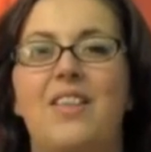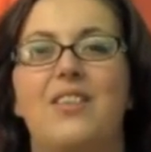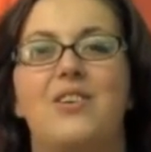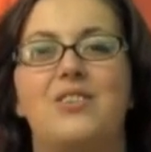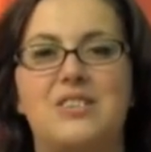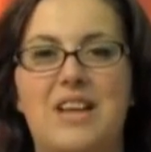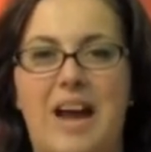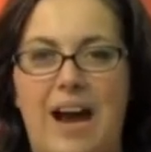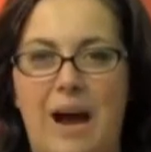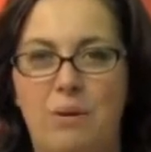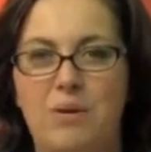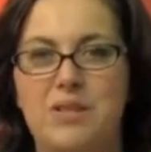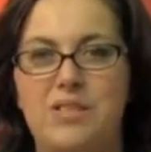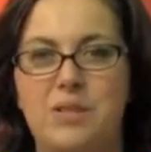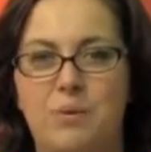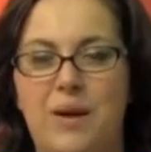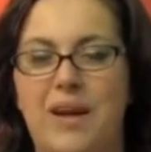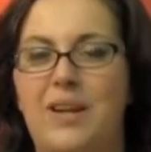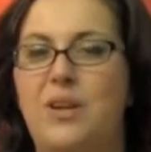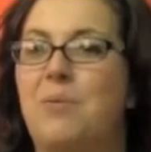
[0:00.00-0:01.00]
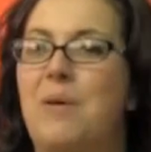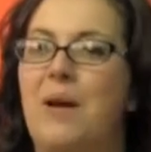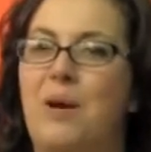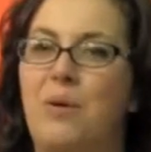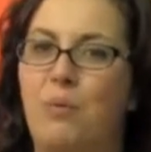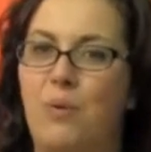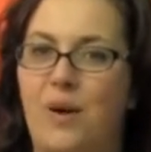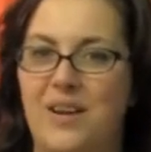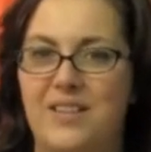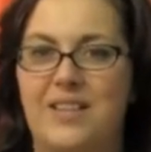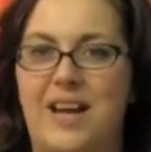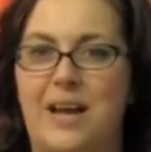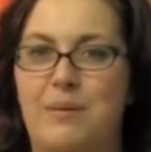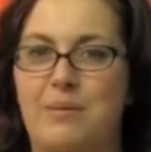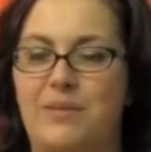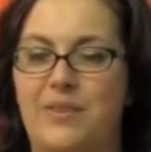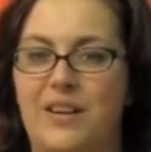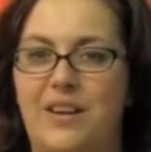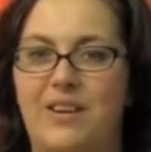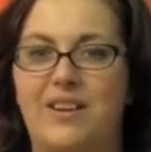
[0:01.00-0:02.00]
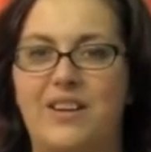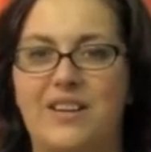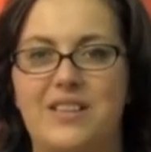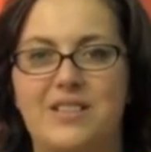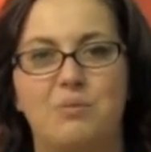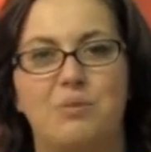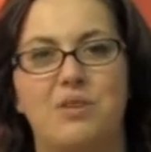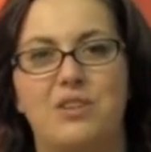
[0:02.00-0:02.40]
there's always a way, no matter what time of year it is